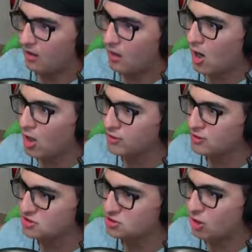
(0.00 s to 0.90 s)
Oh, they're
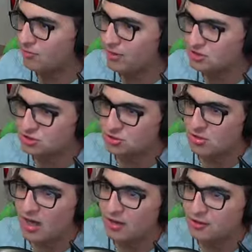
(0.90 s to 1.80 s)
so much
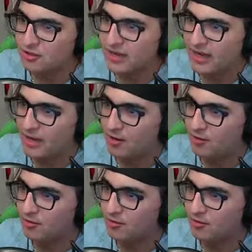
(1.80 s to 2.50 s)
stronger now.